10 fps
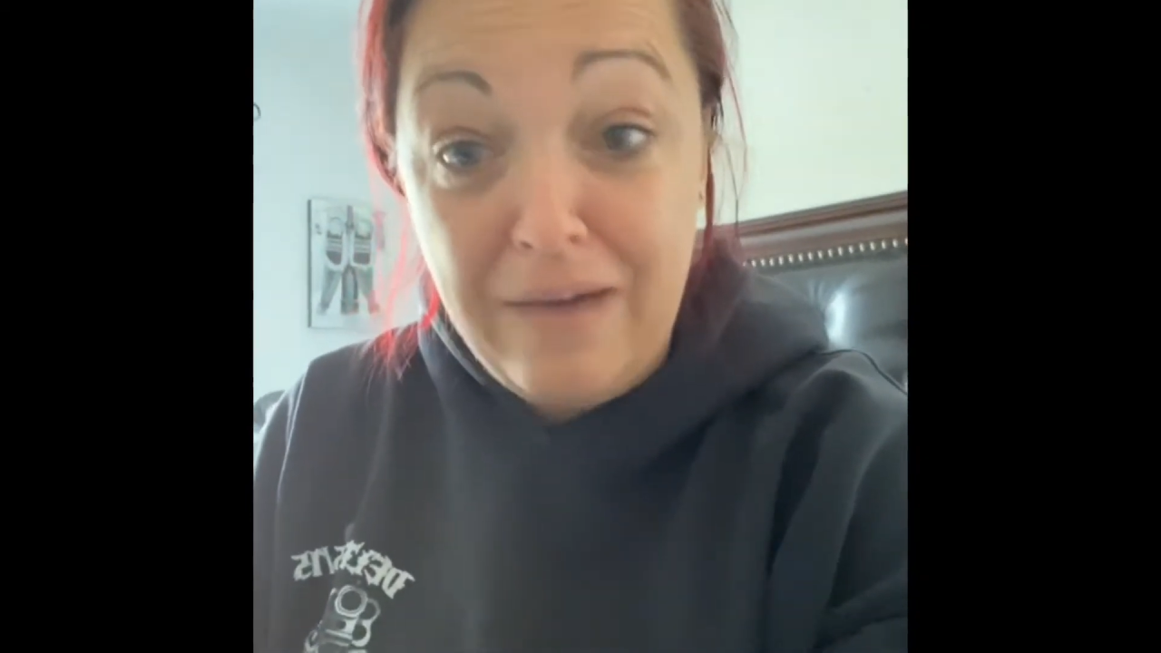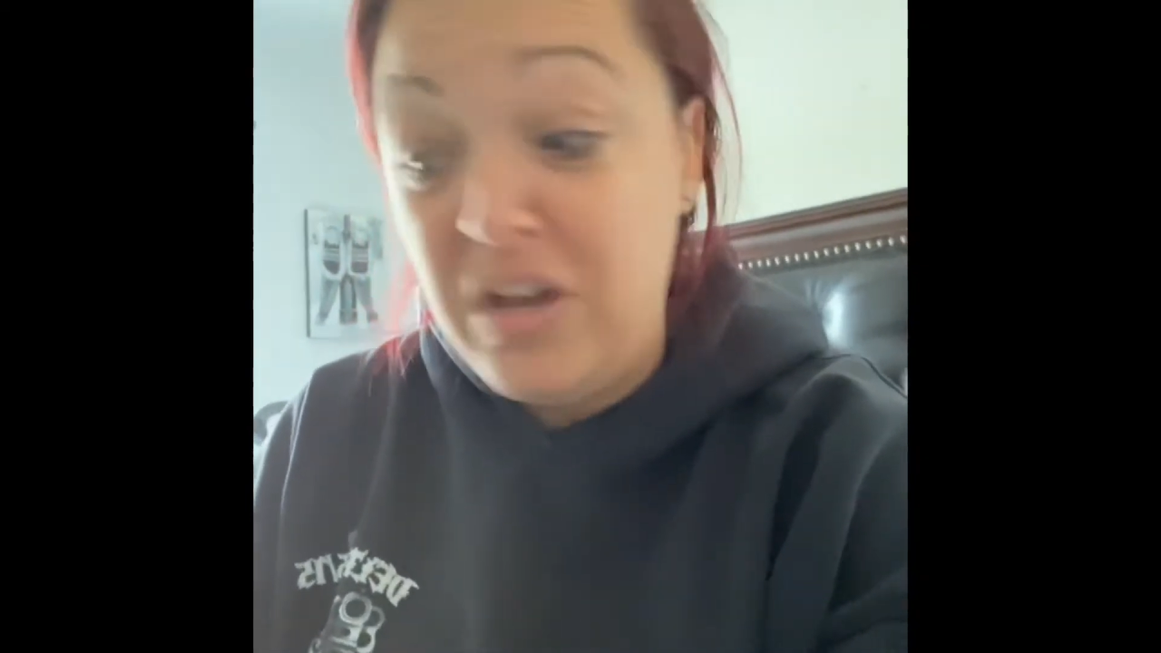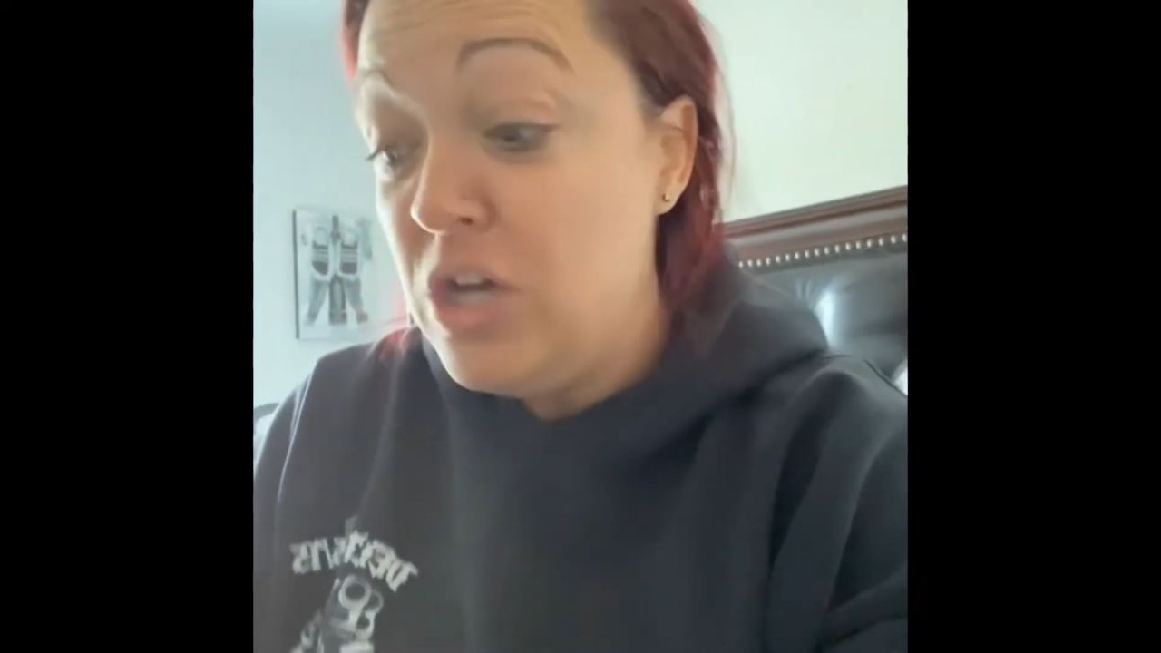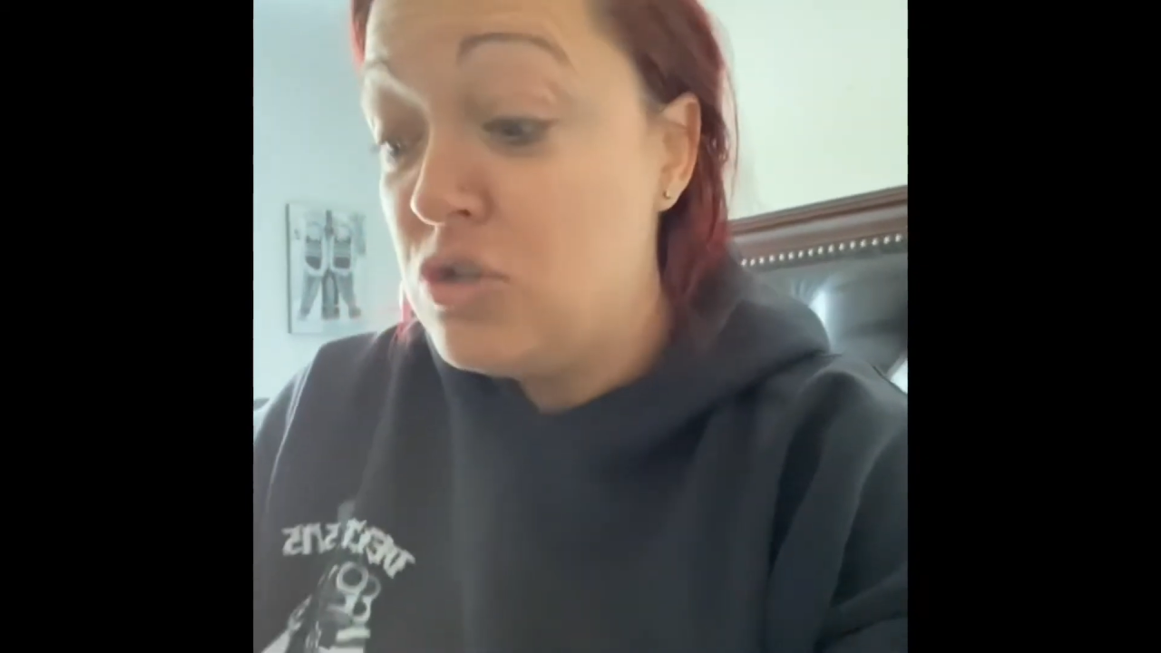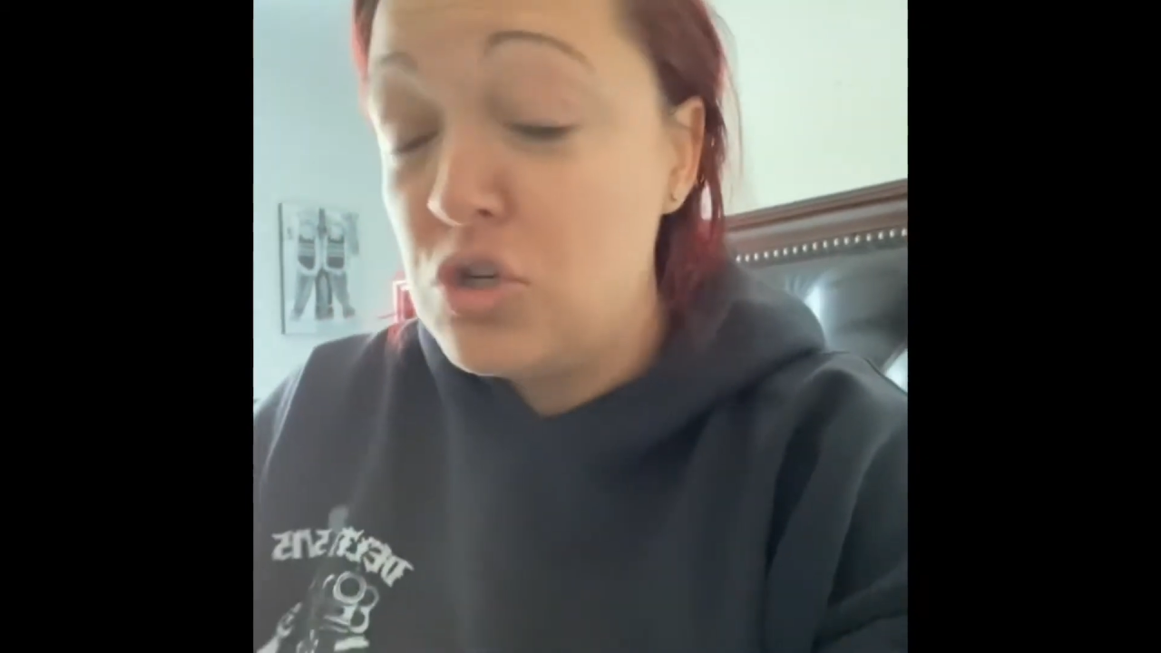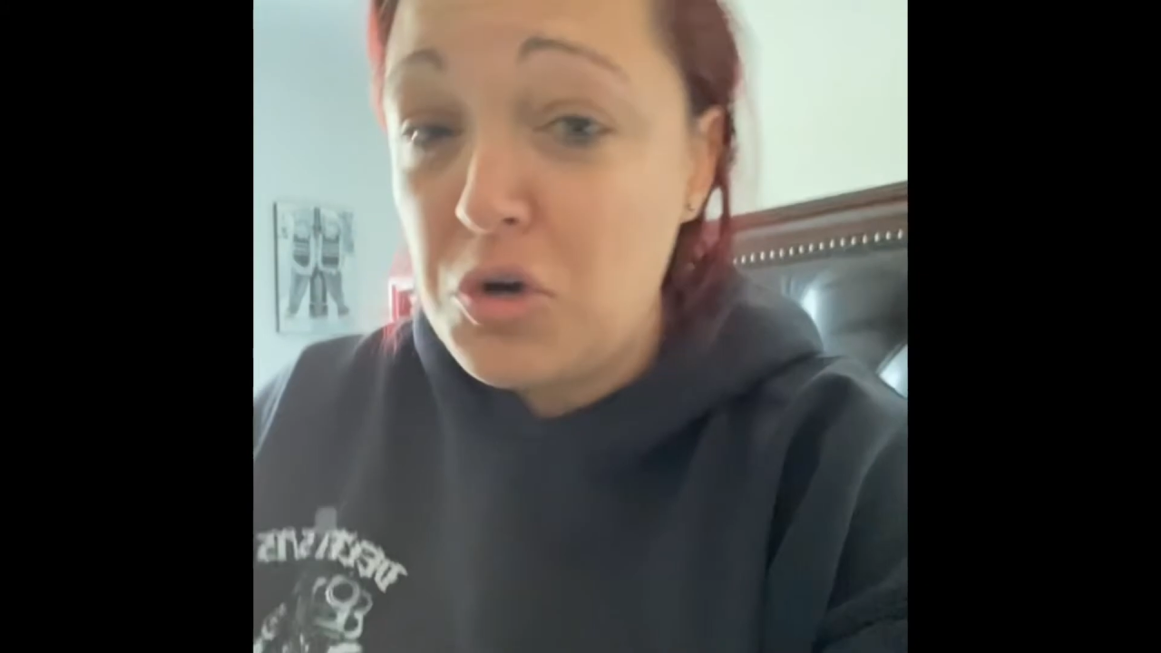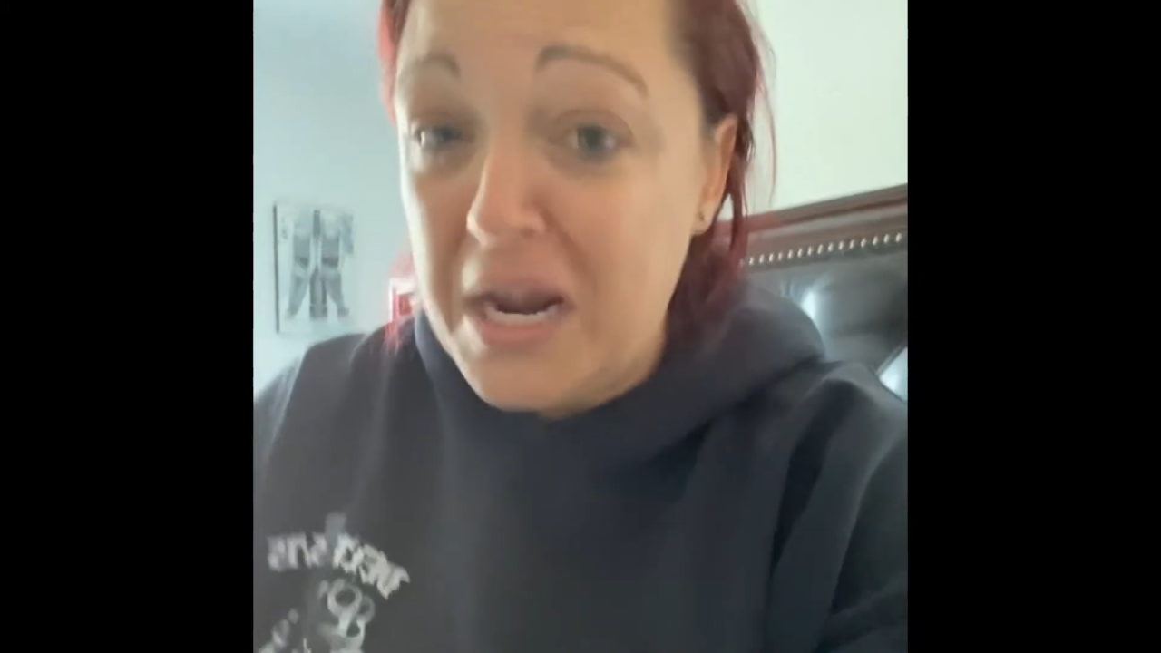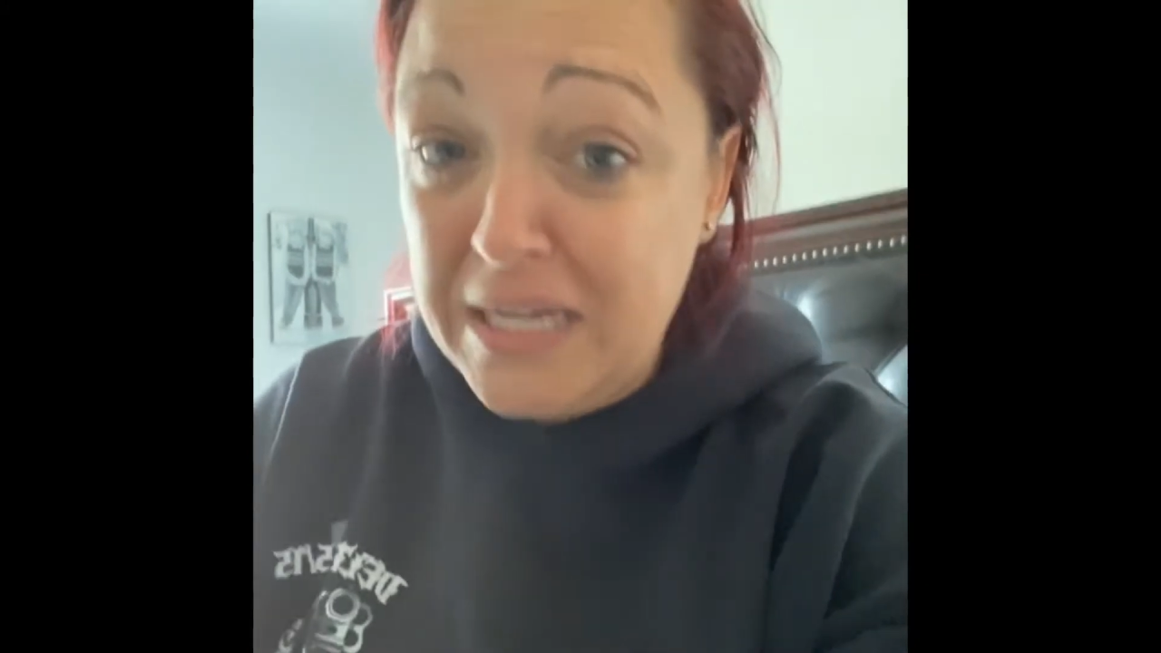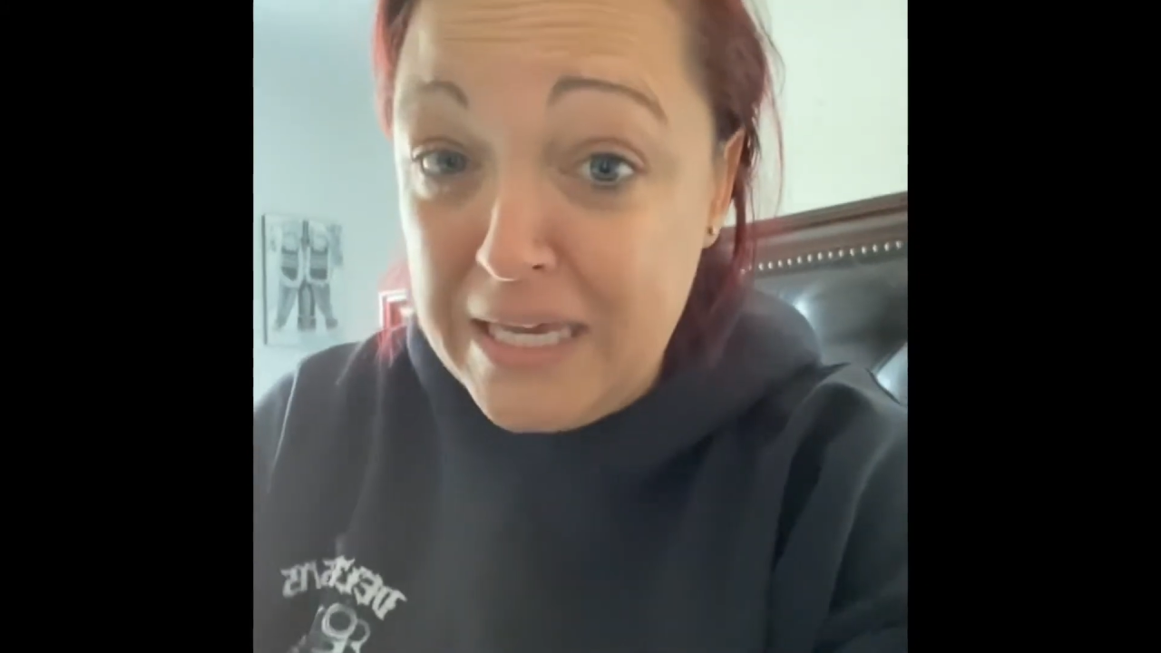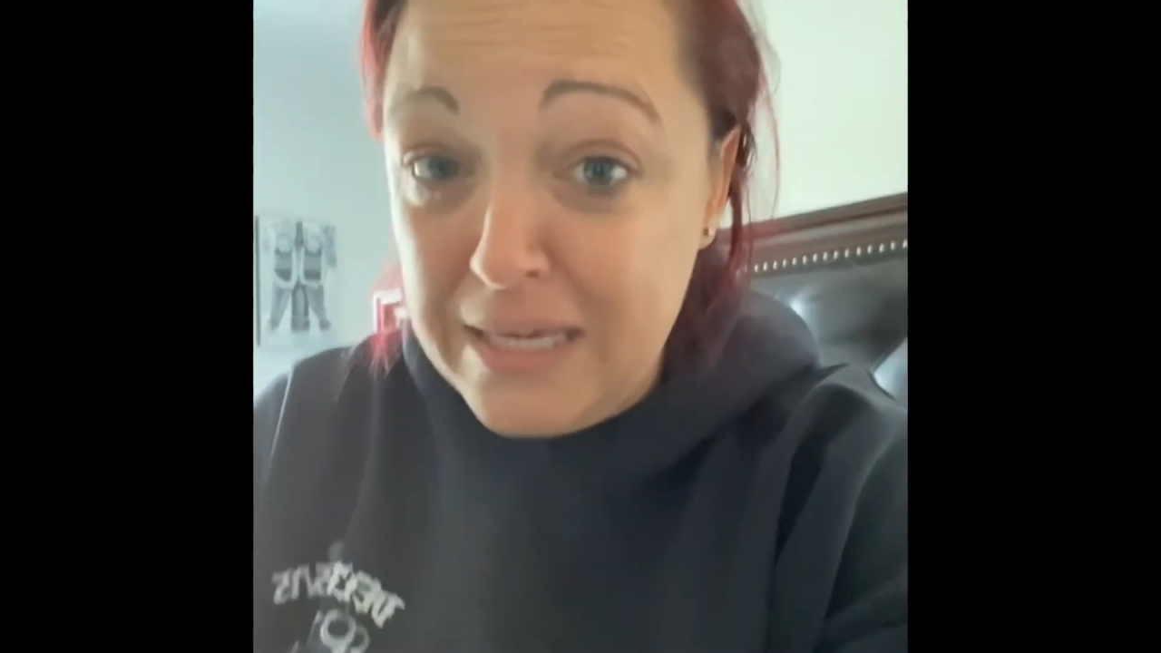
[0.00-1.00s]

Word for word: to try to heal